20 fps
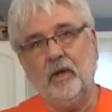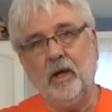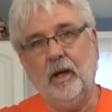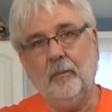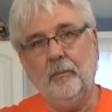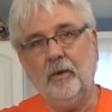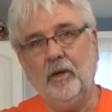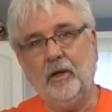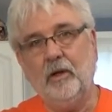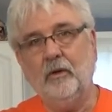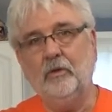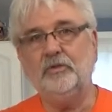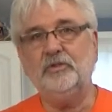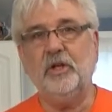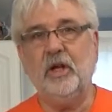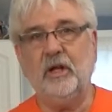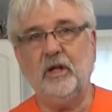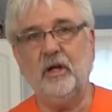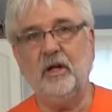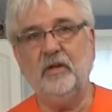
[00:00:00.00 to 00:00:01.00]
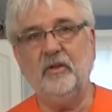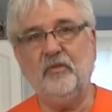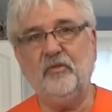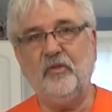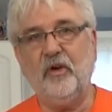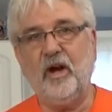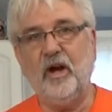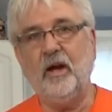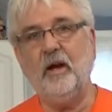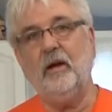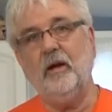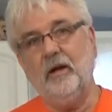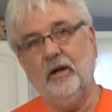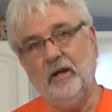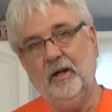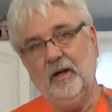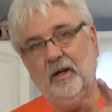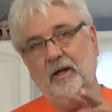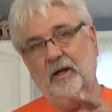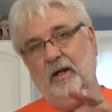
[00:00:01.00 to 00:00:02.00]
I'm going to go check on the fire,
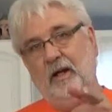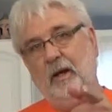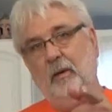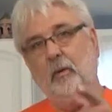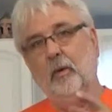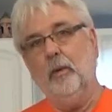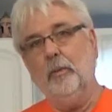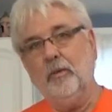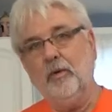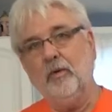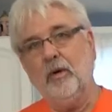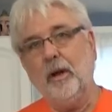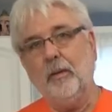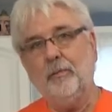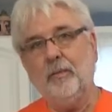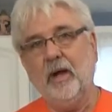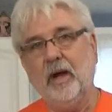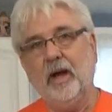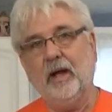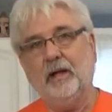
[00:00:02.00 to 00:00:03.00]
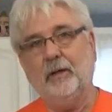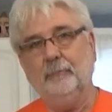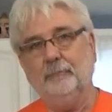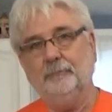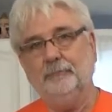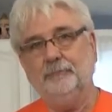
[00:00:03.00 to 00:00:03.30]
and we'll be right back.